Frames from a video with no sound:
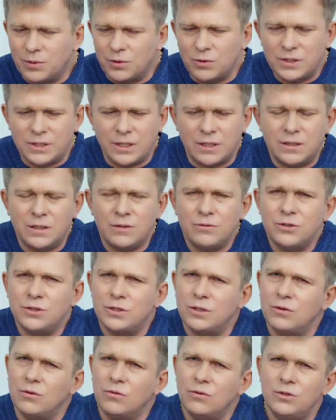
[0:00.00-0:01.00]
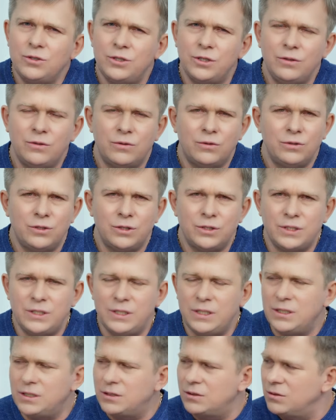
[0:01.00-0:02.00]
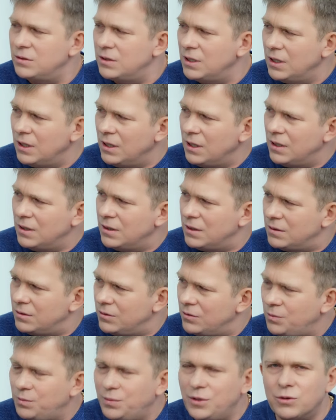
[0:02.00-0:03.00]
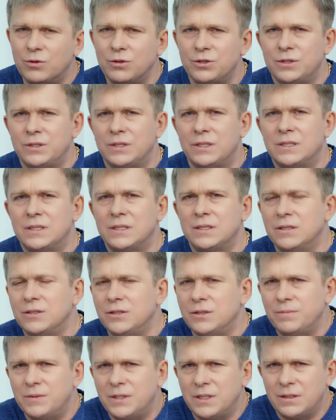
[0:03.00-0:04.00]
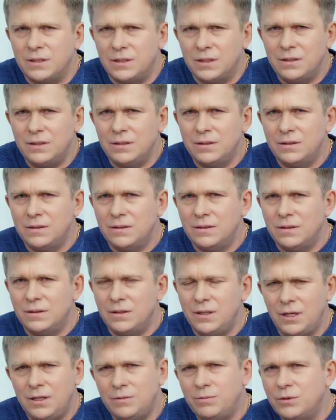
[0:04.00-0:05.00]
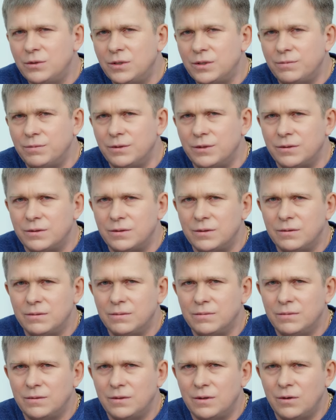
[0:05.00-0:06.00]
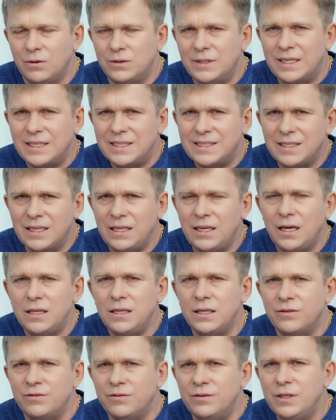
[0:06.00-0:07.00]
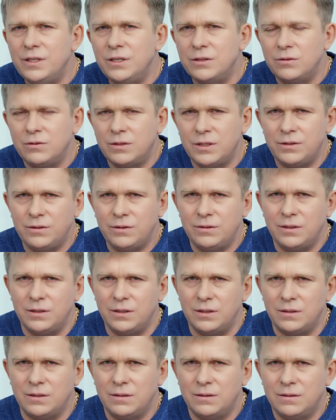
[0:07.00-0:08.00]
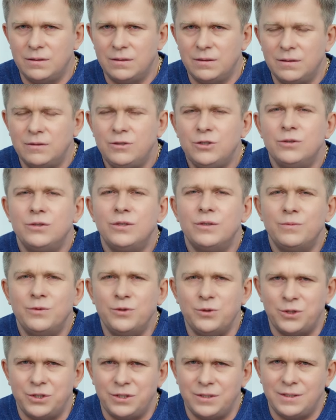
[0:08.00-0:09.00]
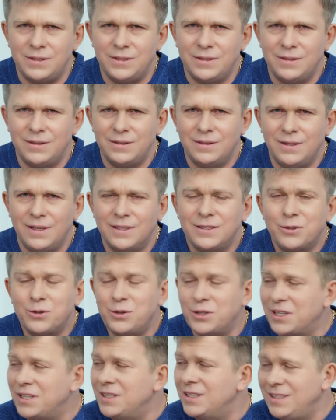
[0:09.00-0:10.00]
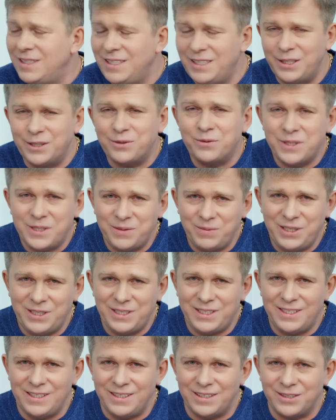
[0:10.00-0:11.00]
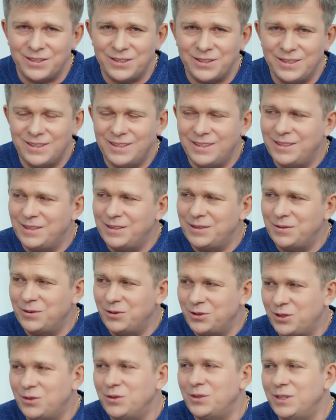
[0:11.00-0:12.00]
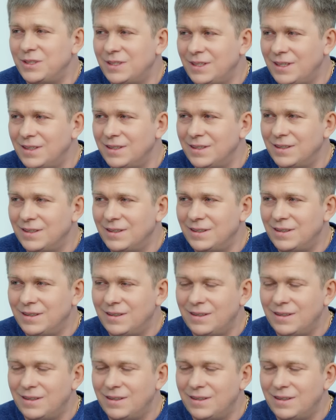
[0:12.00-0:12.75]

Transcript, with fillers: you are sitting for 2 hours and suffering just because you really want to eat a cupcake or a sandwich. It is at arm's length. Why are you suffering? Open the refrigerator, take it and eat it. Isn't that so?